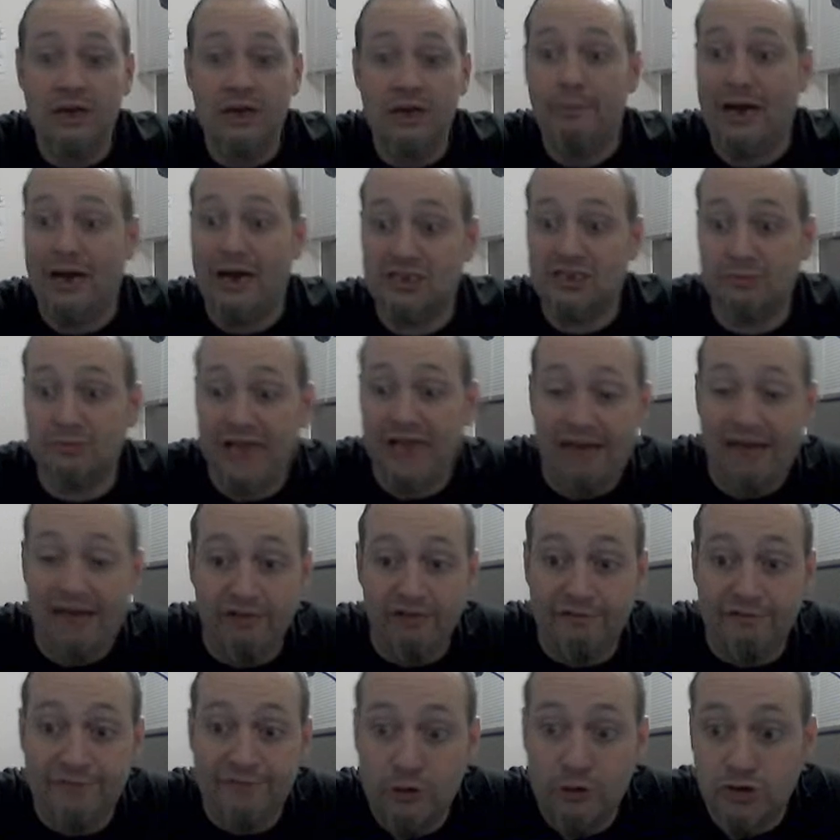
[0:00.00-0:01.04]
possibly have a
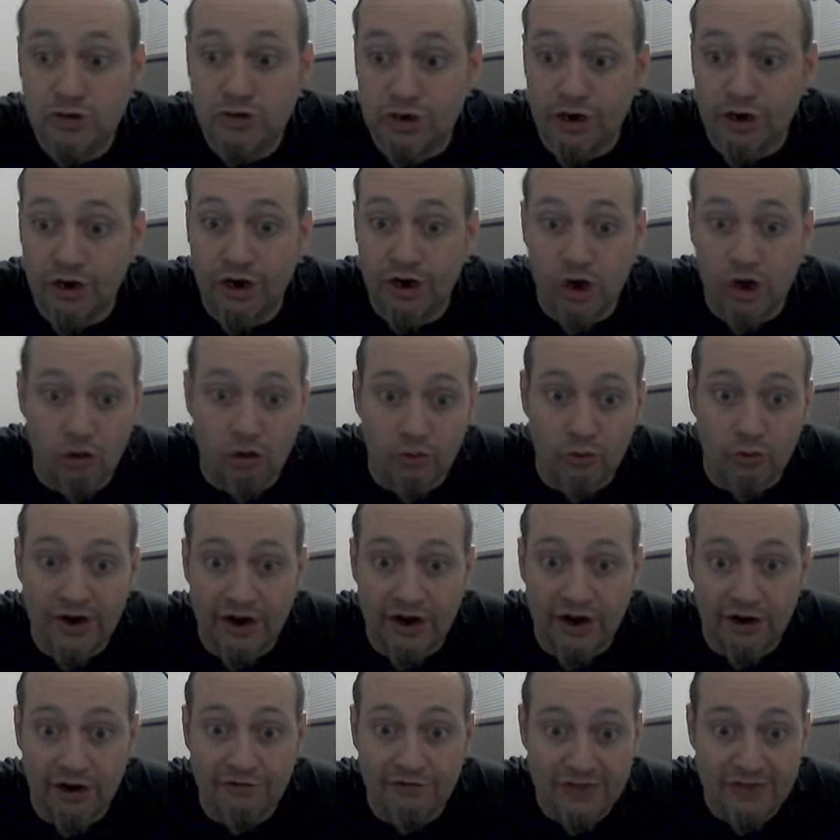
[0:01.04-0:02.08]
future and a
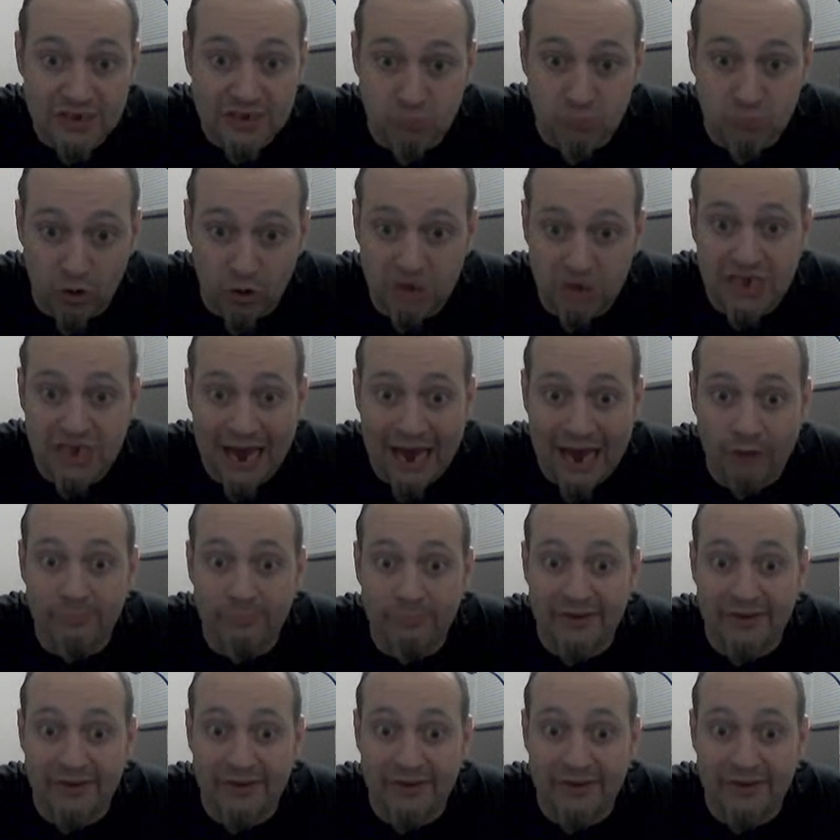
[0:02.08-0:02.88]
career if this works out.